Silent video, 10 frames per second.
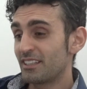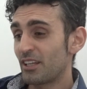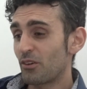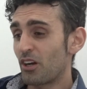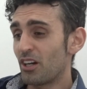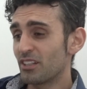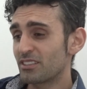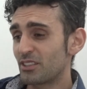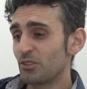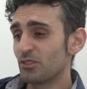There are
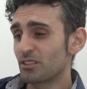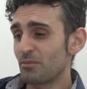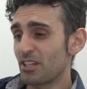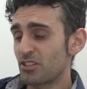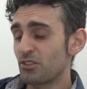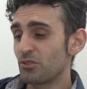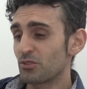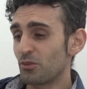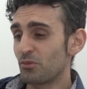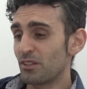still some
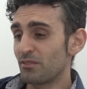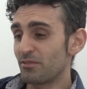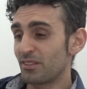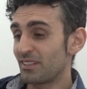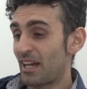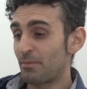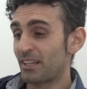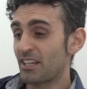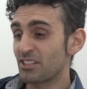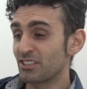issues with
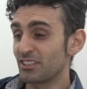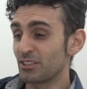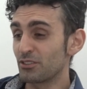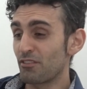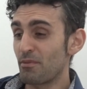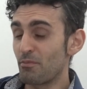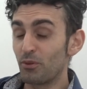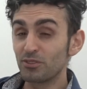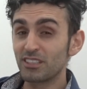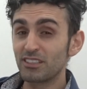applications until they've been
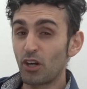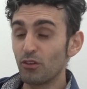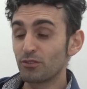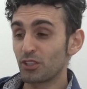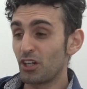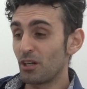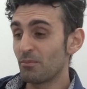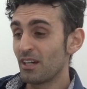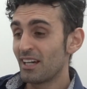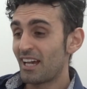ported over to ARM.
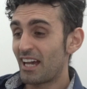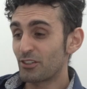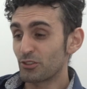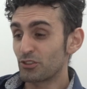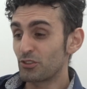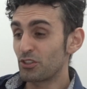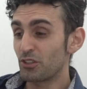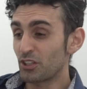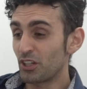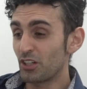Android Studio,
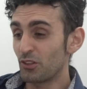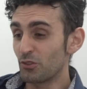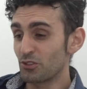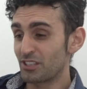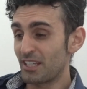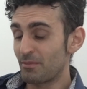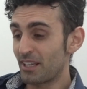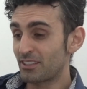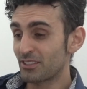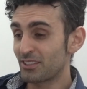you can't launch the
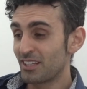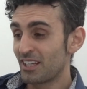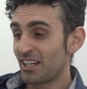emulator.